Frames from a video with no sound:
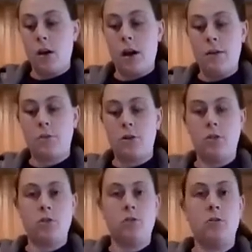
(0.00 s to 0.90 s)
I'm going to
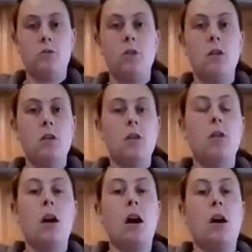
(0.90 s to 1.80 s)
do
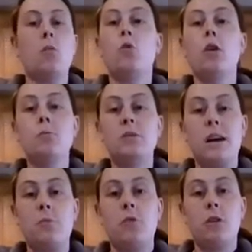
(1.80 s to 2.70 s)
warm
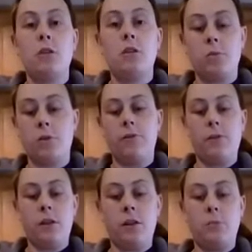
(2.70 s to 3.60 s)
tap water. I'm going to
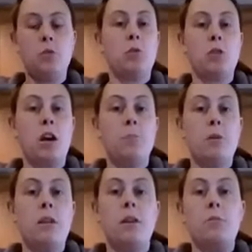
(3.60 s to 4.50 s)
fill it up to a
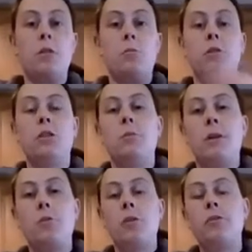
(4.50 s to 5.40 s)
cup, and then I'm going to put it in the
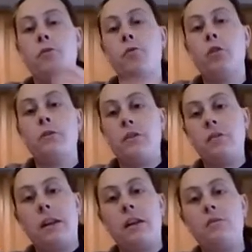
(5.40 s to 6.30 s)
microwave for 45
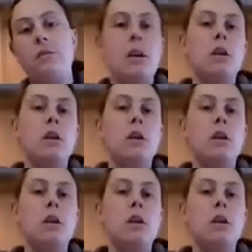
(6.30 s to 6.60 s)
seconds.